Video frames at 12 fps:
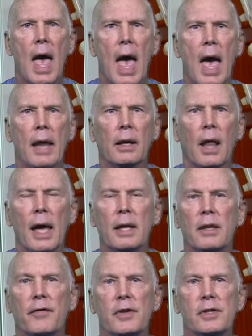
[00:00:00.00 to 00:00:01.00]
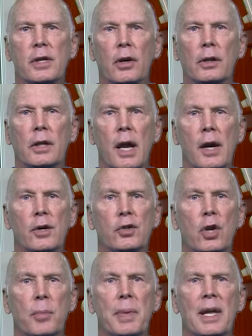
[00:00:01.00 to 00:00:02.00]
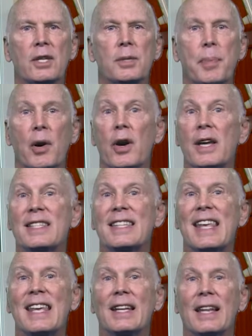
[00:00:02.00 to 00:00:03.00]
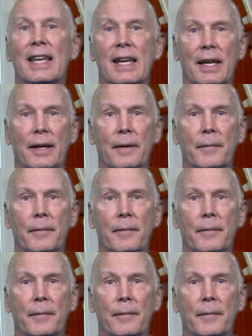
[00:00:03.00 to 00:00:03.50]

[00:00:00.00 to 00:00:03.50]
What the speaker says: and like the facilitator, should be experienced in lean.